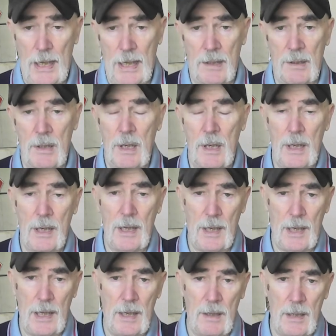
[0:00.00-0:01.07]
and
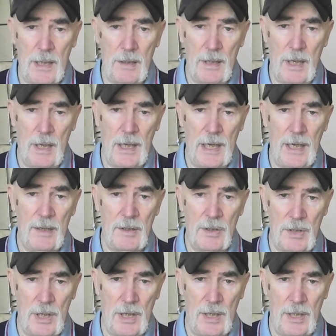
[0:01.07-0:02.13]

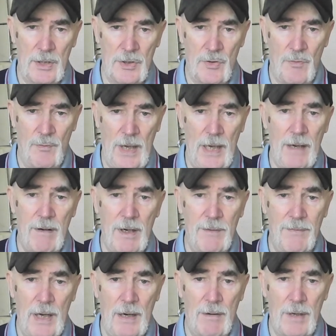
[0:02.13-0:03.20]
he is very,
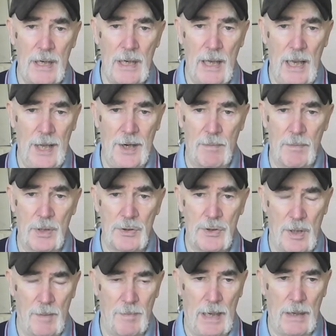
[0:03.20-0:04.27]
very
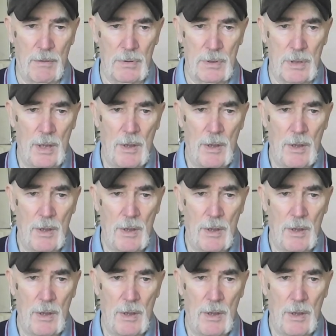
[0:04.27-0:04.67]
adamant about